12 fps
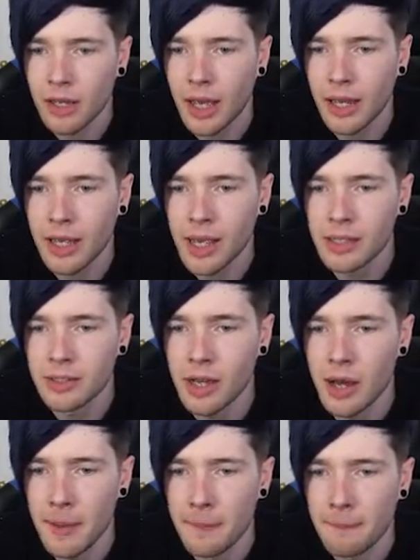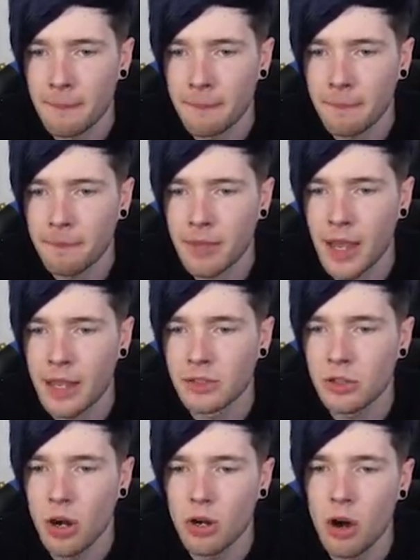Alligator? Yeah,
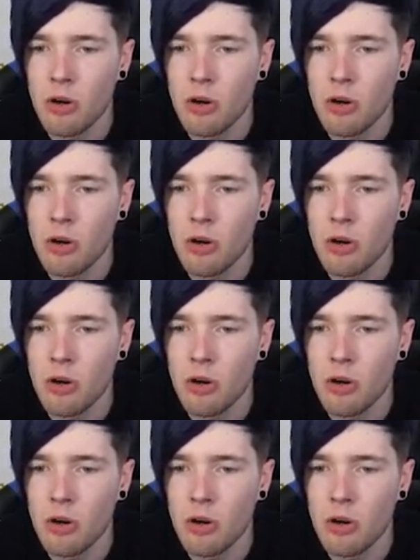he's gone.